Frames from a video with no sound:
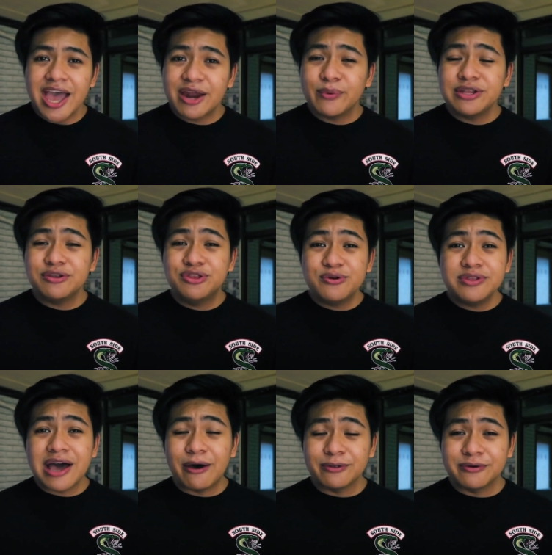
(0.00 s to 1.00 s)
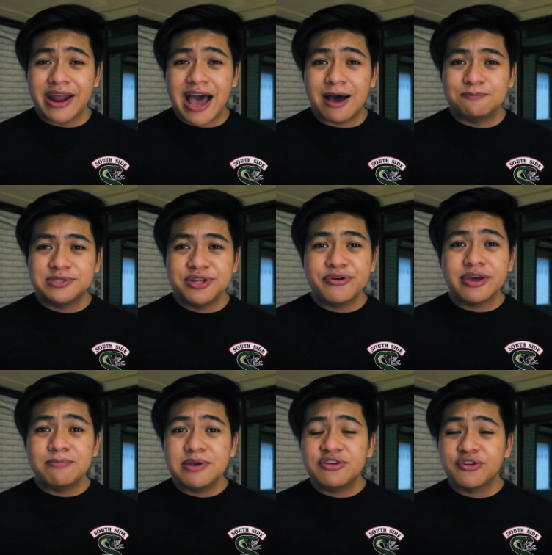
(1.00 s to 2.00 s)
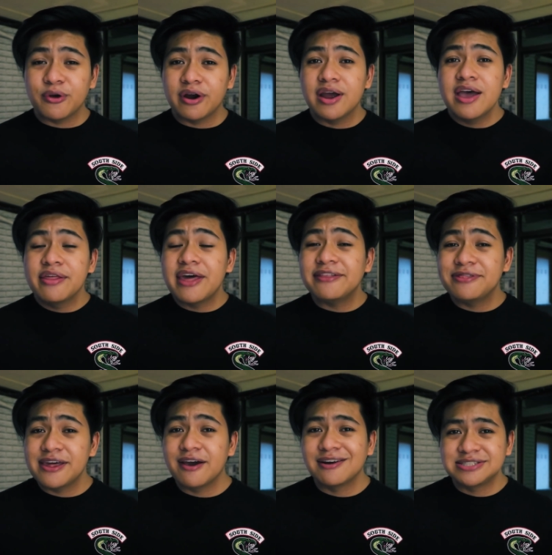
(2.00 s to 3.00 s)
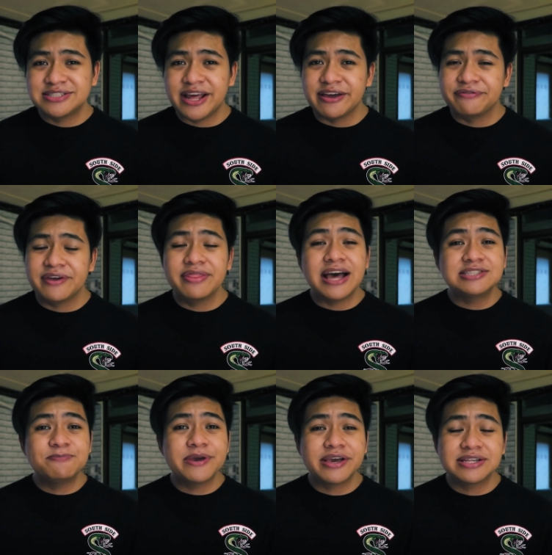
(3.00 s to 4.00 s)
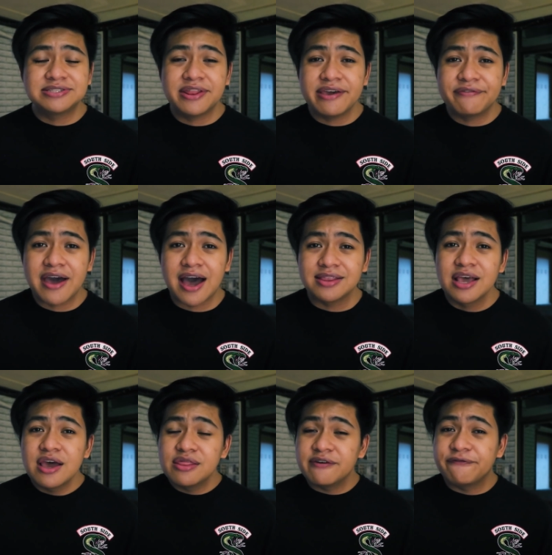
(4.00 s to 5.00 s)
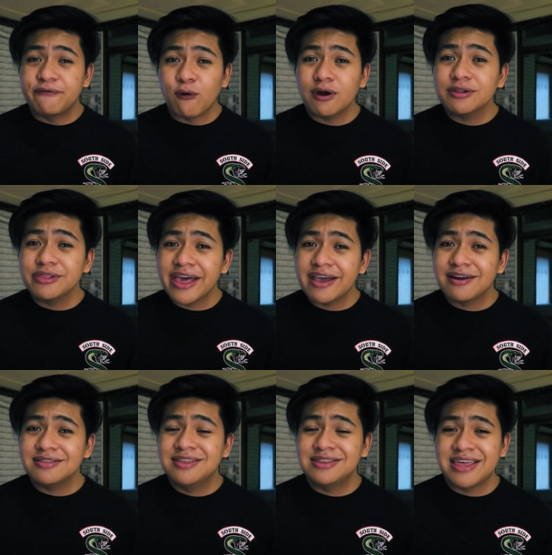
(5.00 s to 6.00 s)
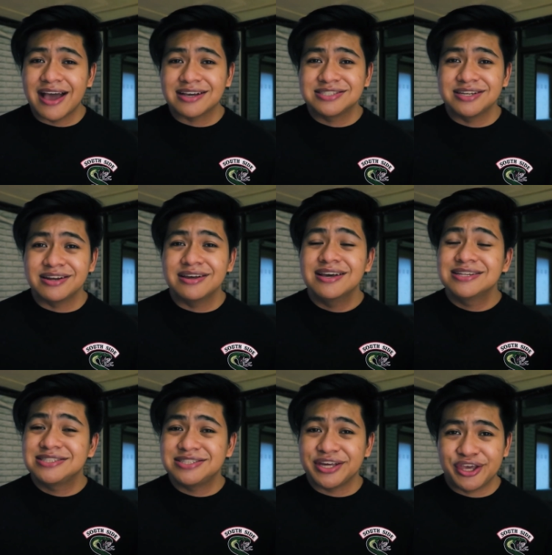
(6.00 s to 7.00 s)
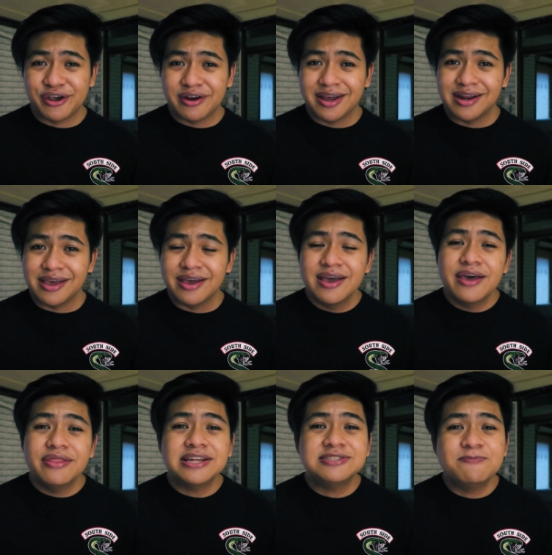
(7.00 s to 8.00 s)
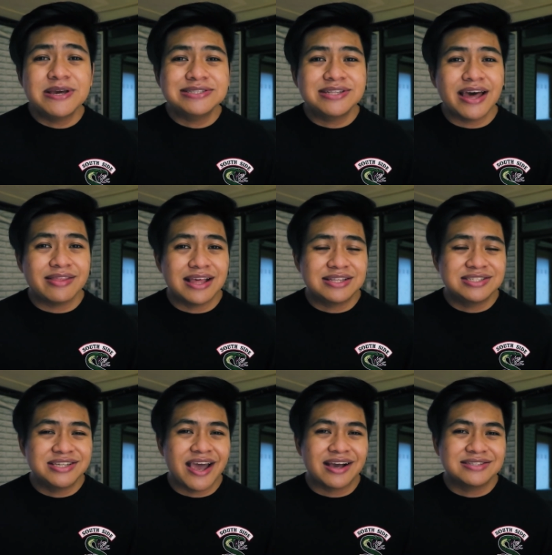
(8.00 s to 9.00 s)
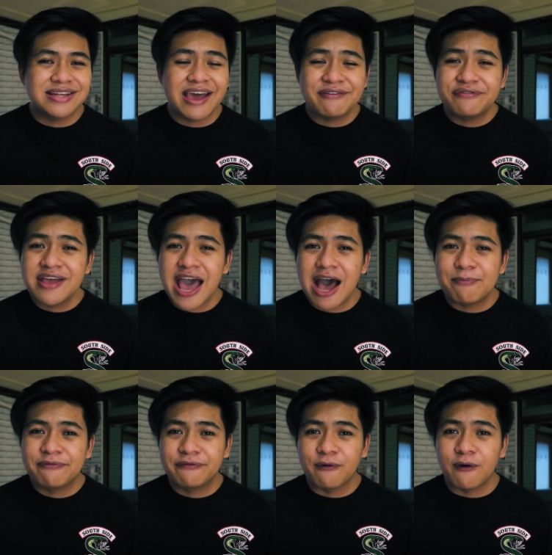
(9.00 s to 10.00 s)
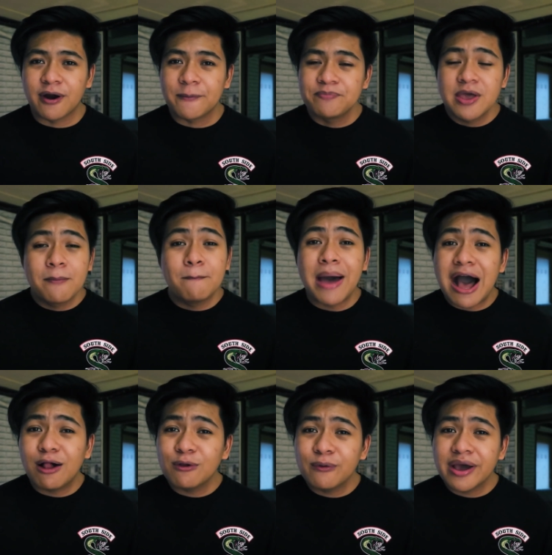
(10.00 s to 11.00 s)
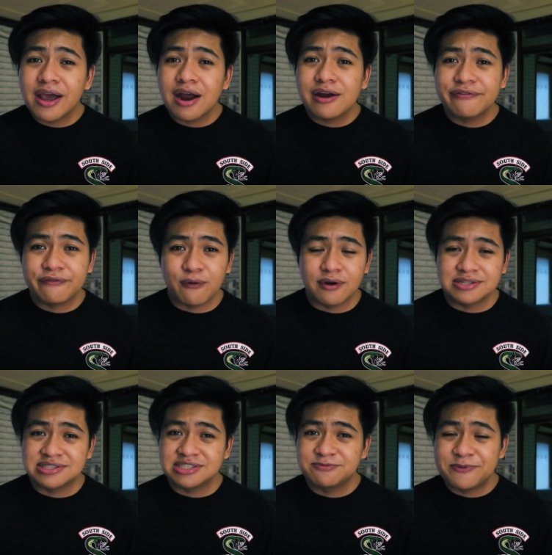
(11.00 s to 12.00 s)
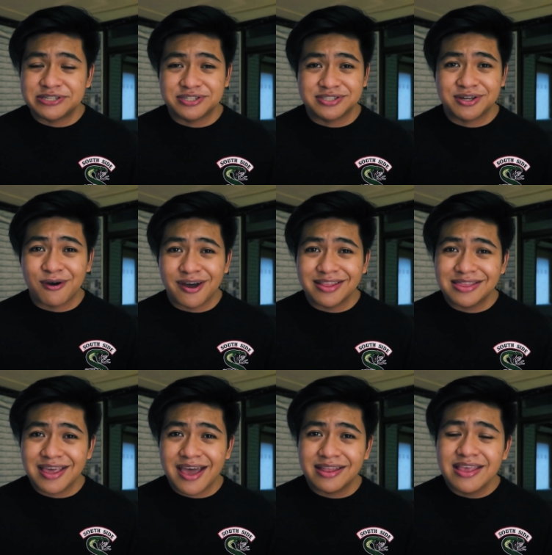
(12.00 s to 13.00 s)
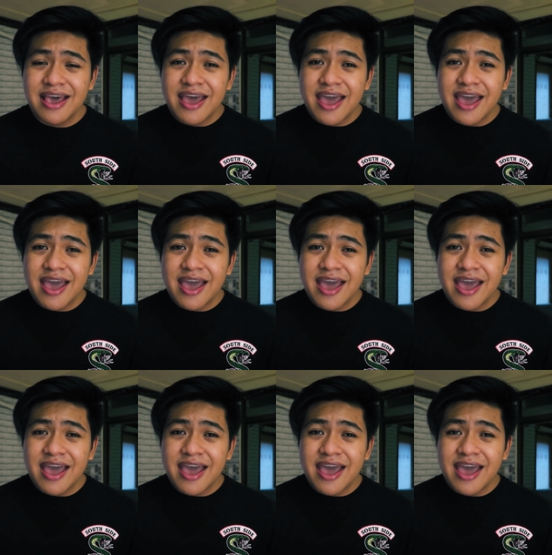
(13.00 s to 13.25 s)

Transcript: And when you do download apps, you can be sure that they are safe. And that's because they've got the four-layer detection security. This means that it checks every app for malware, for suspicious content,